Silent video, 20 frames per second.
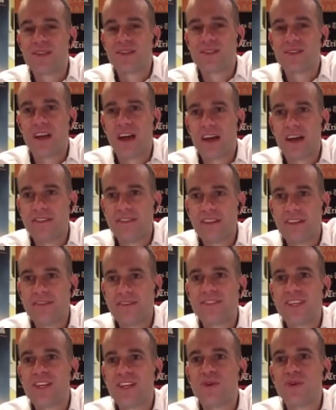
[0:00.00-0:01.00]
I'd love
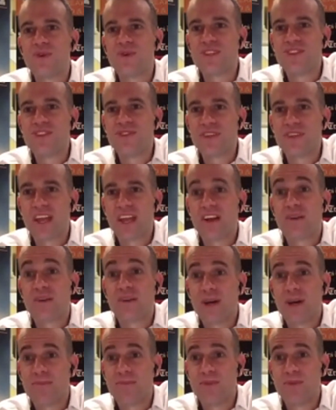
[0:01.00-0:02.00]
to hear what you care
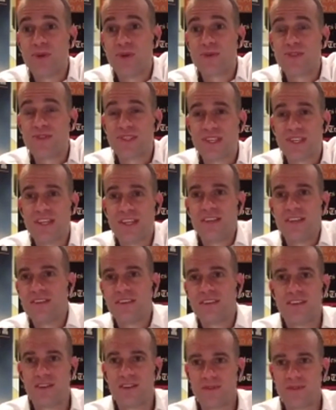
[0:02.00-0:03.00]
about most in,
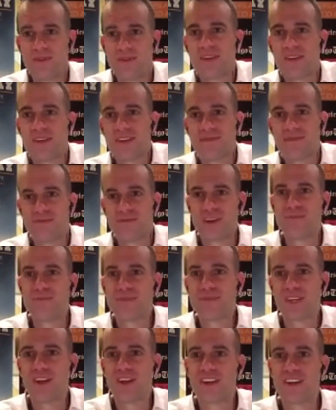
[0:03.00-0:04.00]
frame
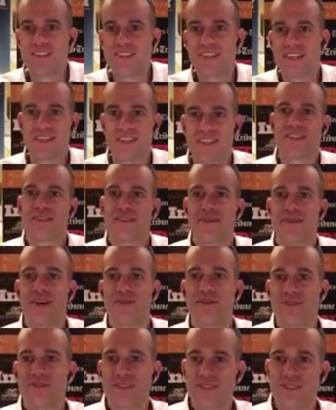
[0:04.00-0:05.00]
the context
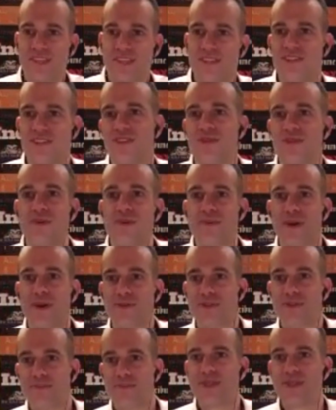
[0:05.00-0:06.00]
about this issue, about
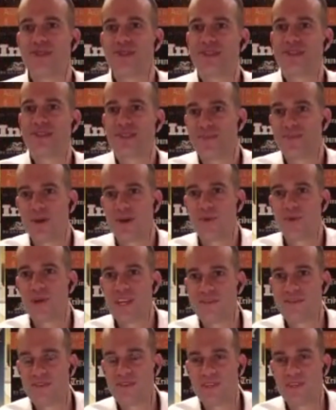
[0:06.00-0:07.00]
the business, about
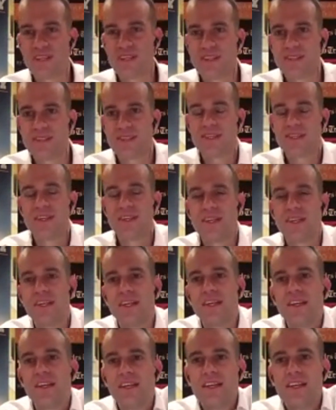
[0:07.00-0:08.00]
whatever it is.
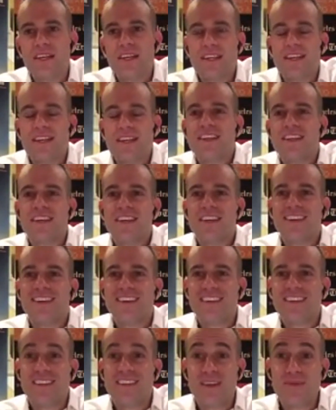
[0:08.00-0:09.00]

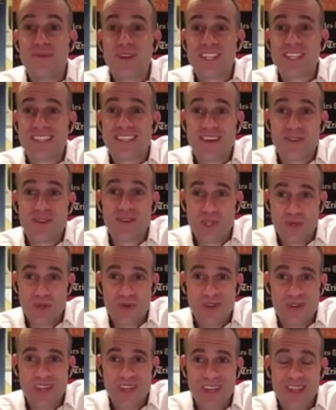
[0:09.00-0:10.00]
They want to tell you.
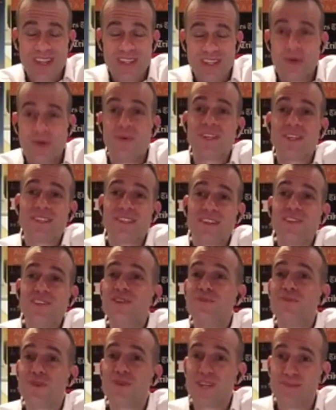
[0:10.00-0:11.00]
They want to tell
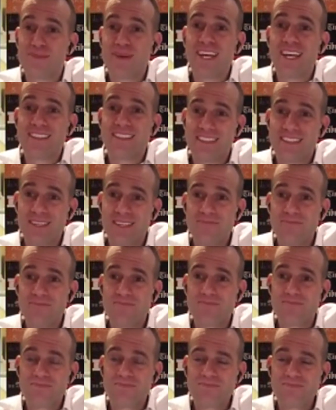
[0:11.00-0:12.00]
you pretty badly.
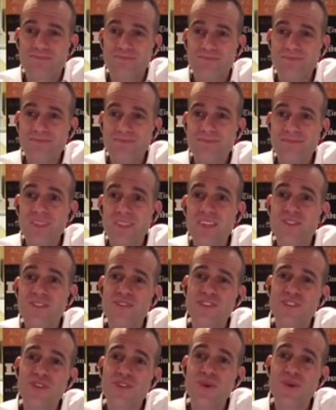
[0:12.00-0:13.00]
So
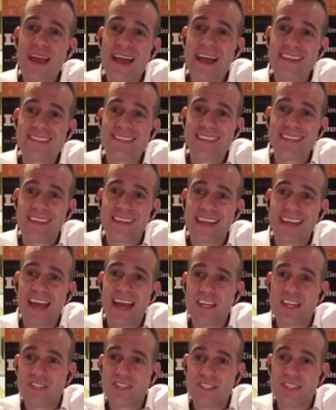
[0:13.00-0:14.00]
you asking
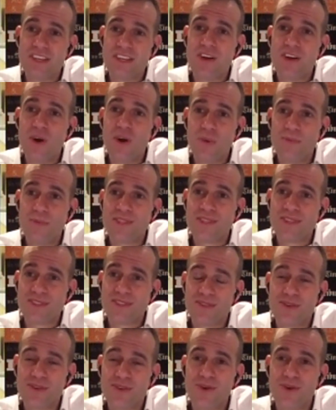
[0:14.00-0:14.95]
actually opens the door